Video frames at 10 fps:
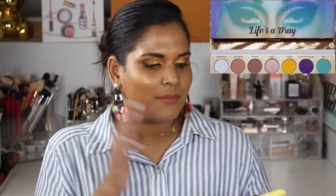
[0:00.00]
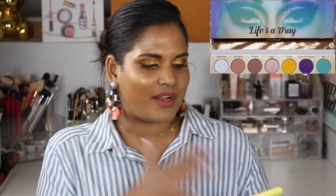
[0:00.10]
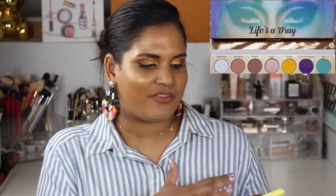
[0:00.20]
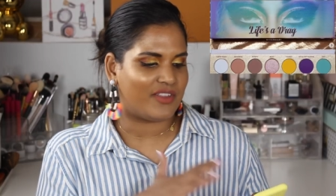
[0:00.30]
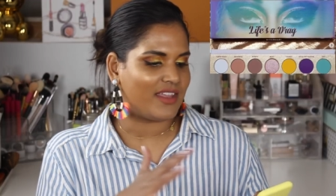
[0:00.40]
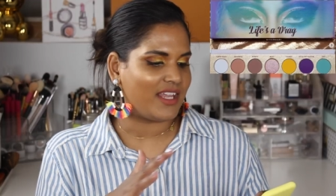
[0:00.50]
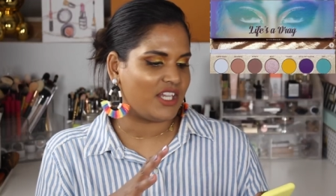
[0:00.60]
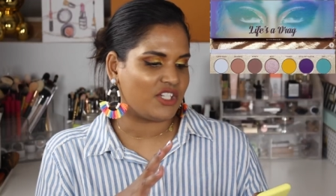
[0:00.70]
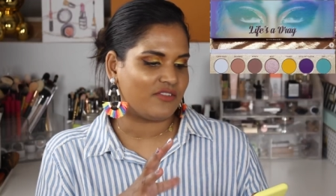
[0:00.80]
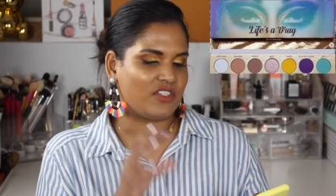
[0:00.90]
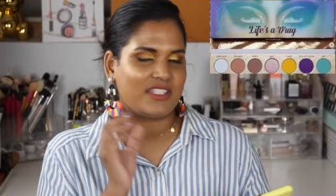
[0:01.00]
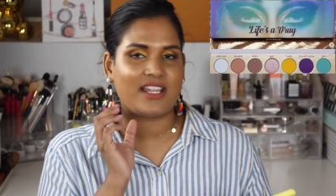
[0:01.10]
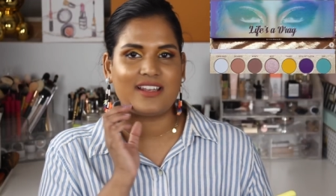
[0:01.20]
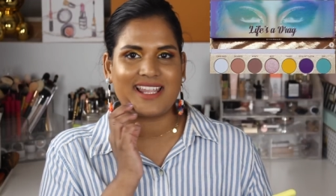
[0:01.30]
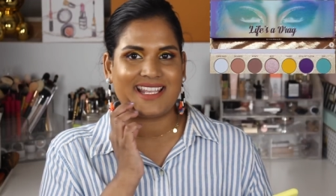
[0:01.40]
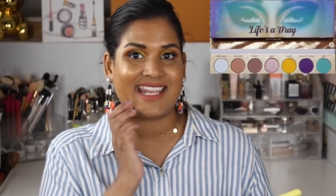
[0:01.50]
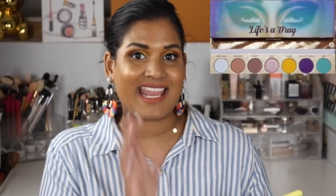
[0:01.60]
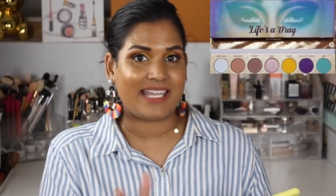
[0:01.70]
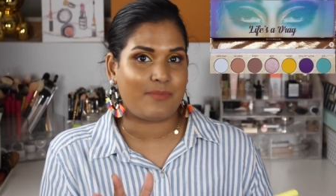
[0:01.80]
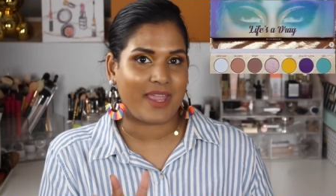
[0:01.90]
but I feel like he should have just done, like, an
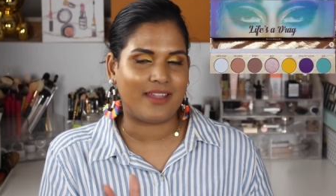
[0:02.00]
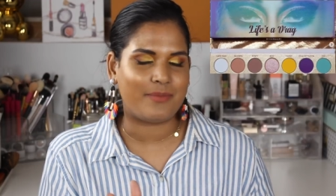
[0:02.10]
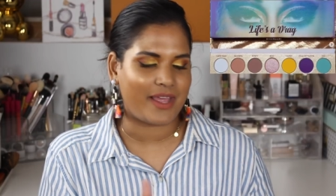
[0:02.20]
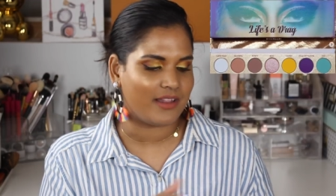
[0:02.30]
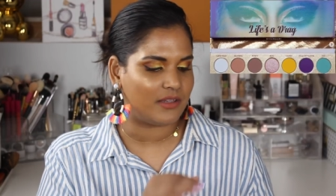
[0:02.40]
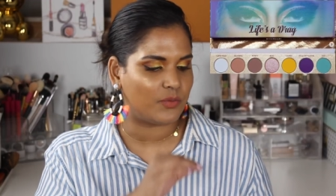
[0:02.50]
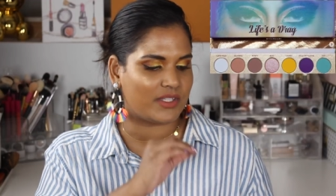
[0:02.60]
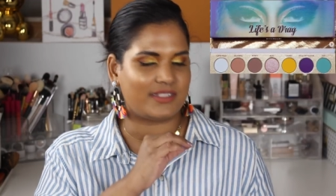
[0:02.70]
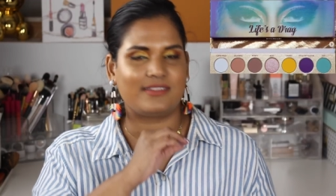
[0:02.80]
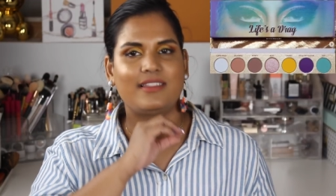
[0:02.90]
8-pan palette with,